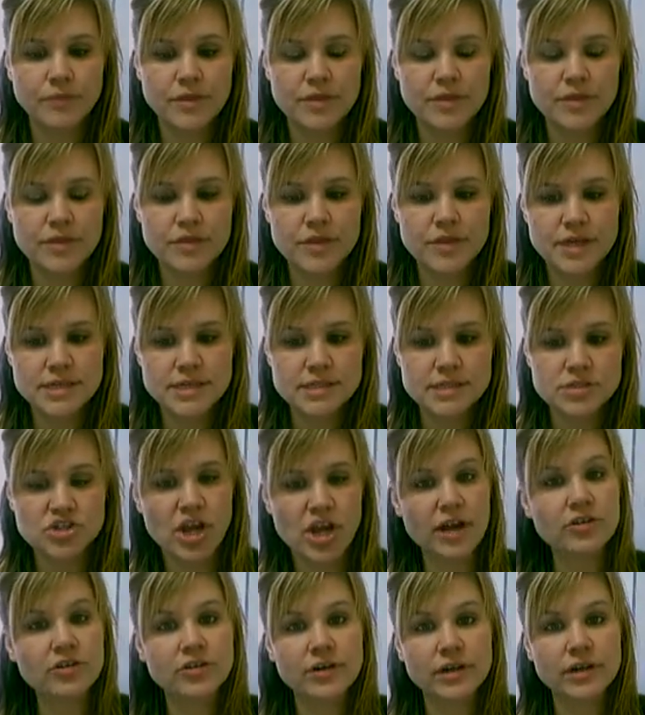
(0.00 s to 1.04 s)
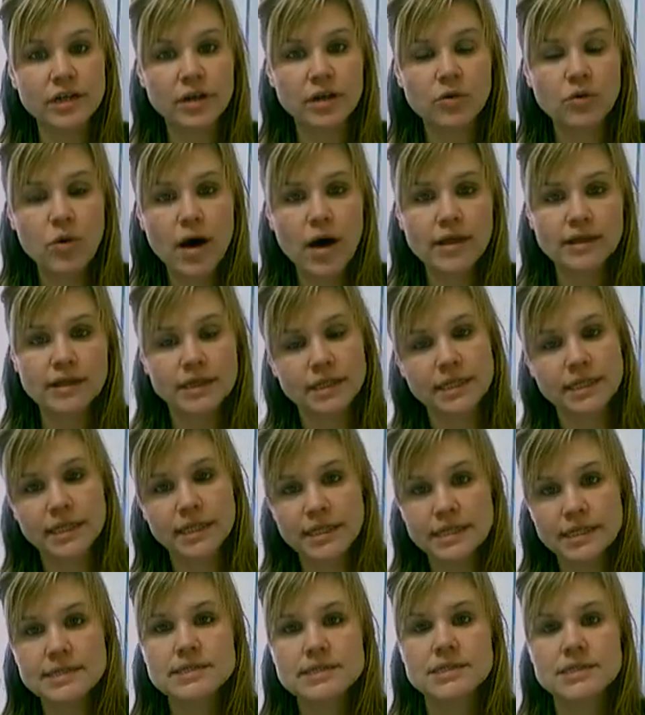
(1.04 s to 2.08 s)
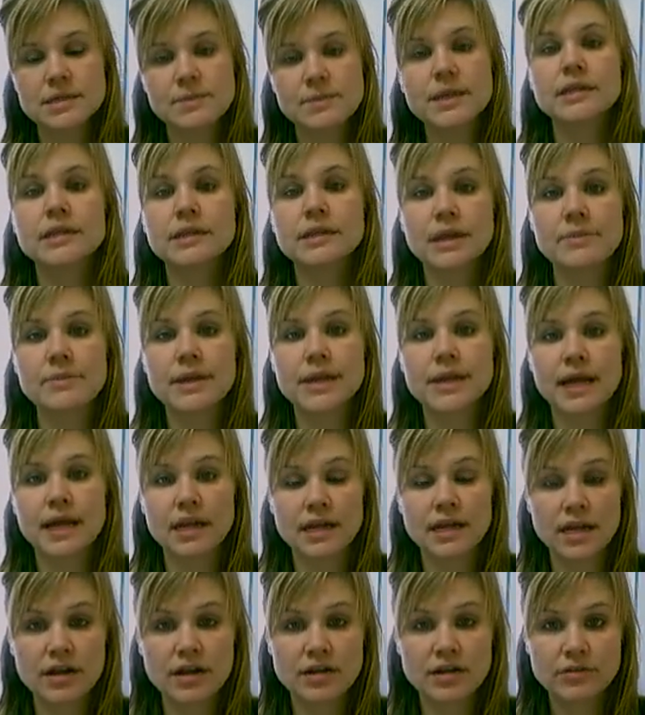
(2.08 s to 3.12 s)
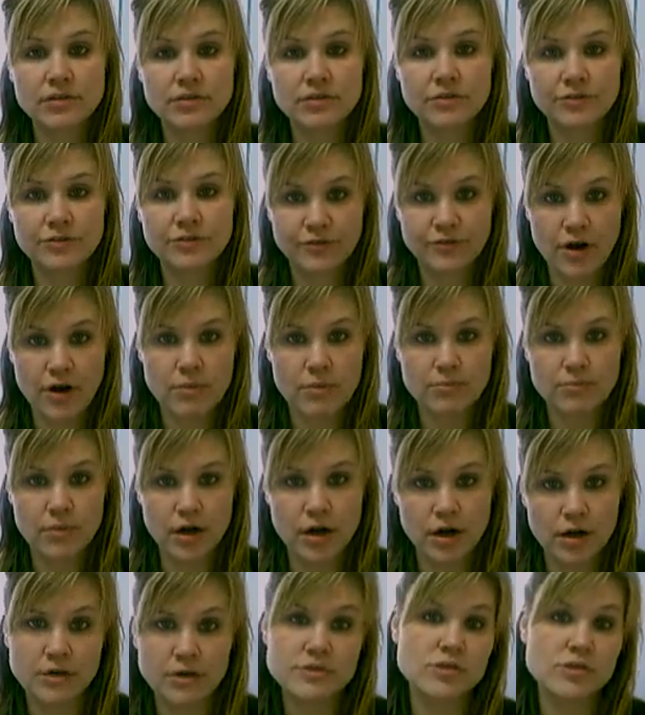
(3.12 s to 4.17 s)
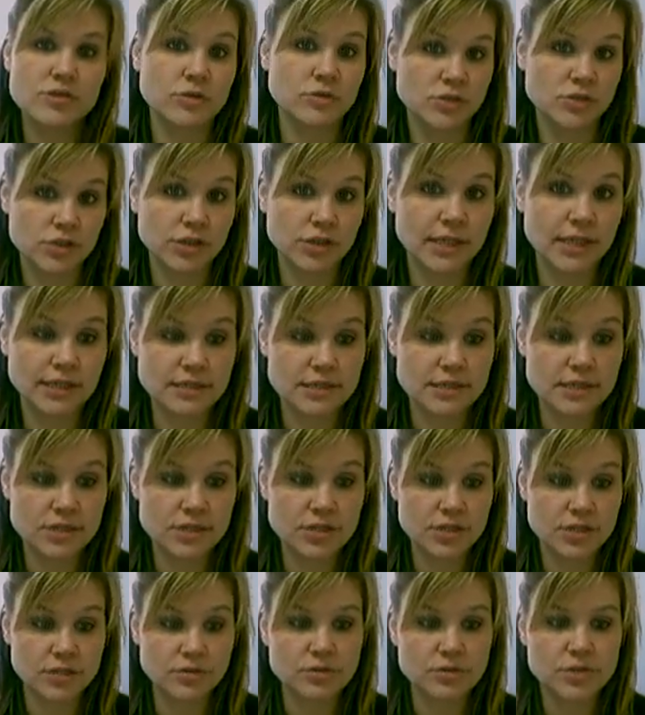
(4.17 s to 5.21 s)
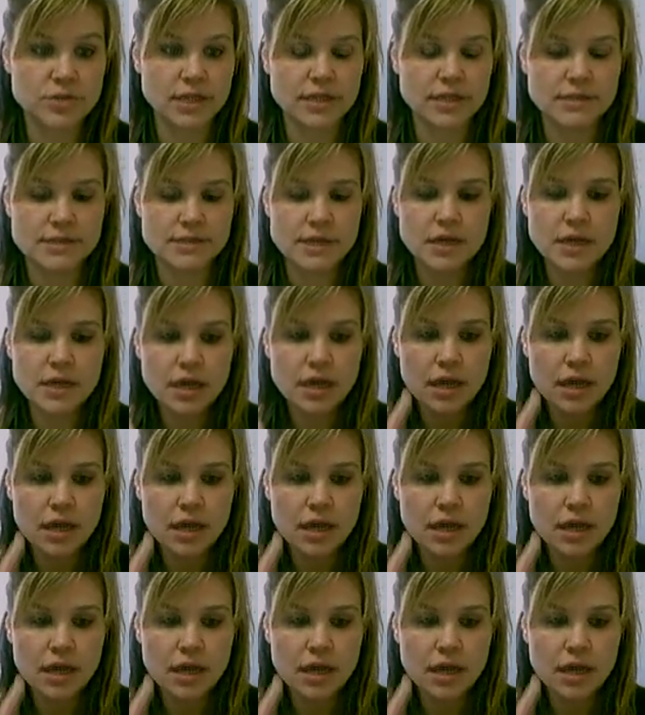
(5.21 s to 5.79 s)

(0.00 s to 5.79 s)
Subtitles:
this gender inequality needs to be eliminated from our social institutions.